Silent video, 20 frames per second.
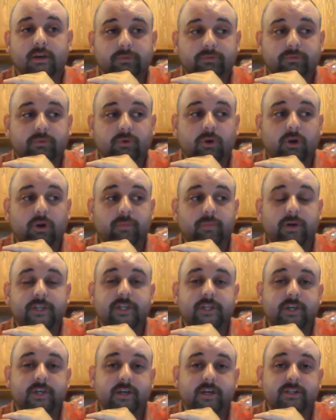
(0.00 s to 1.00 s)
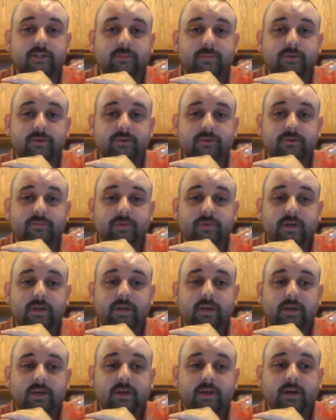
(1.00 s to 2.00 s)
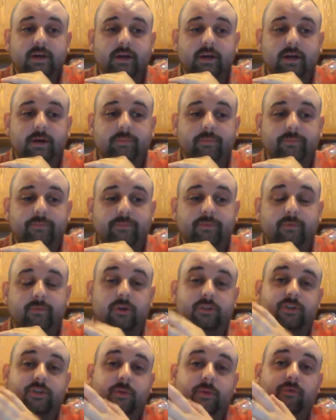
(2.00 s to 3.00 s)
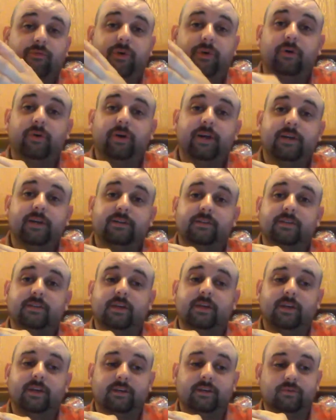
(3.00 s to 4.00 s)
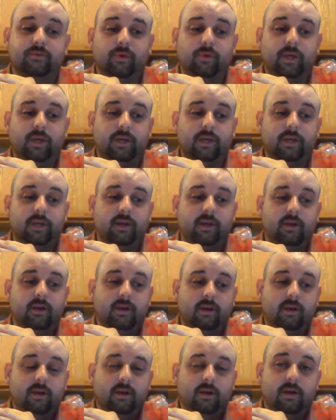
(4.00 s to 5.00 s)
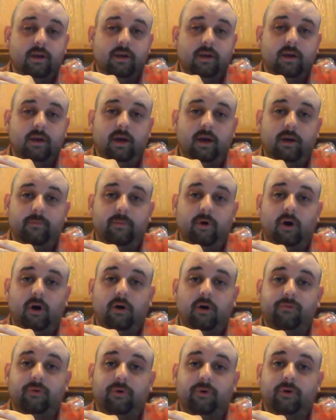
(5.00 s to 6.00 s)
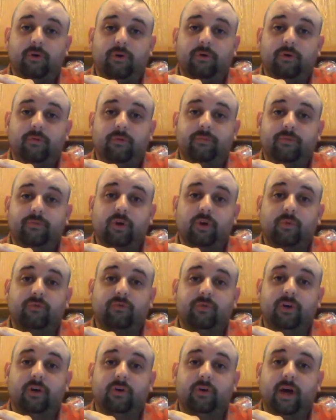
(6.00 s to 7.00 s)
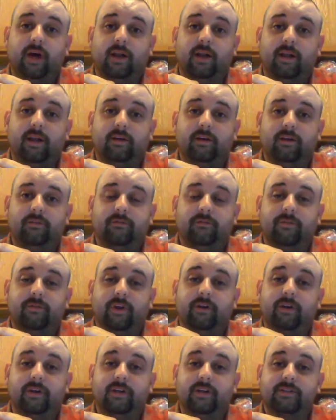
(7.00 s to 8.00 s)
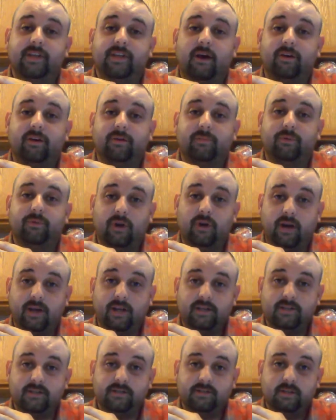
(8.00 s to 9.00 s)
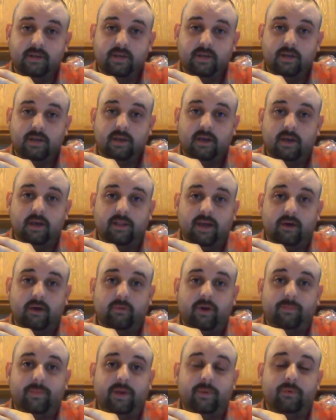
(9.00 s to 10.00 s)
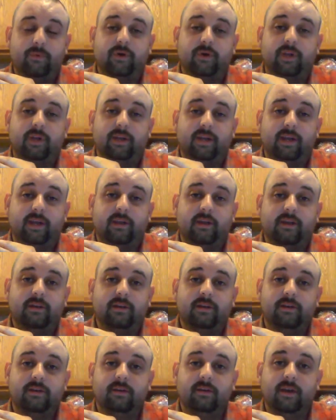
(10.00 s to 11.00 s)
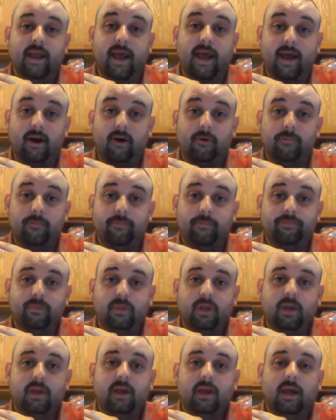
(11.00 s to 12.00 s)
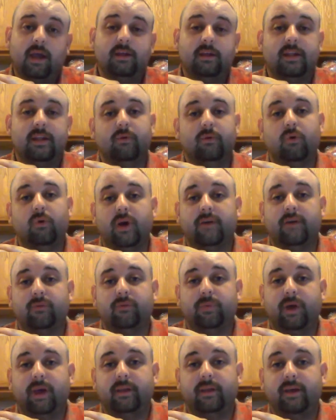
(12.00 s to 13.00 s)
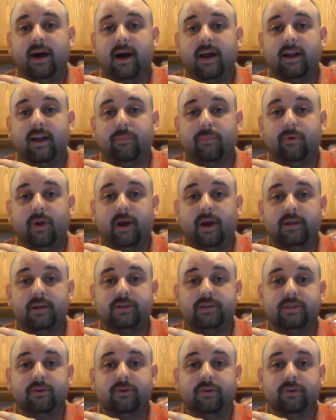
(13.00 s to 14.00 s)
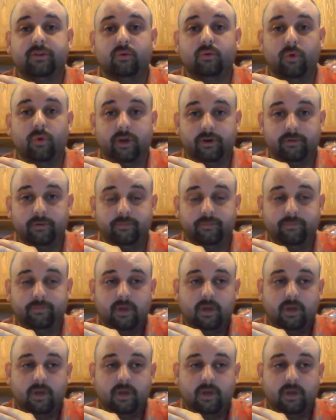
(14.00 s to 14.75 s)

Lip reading: for our budget customers. What summer fill is we offer summer fill at a very discounted price. That way people can get it now, and then they won't have to pay the higher price during the winter